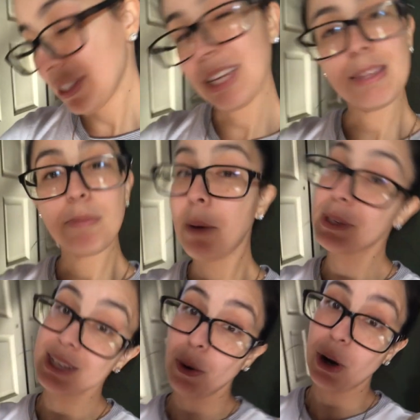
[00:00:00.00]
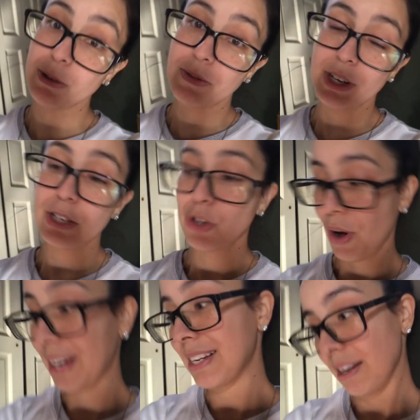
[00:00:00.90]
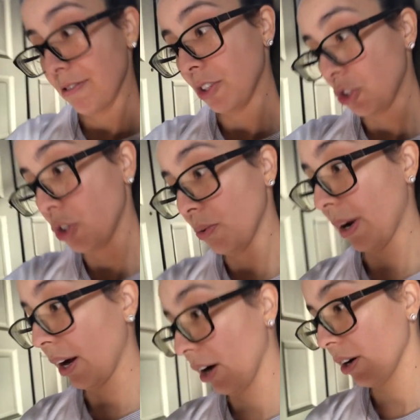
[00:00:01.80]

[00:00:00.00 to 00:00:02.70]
to say that mom does not watch my videos, so I can definitely show you what I got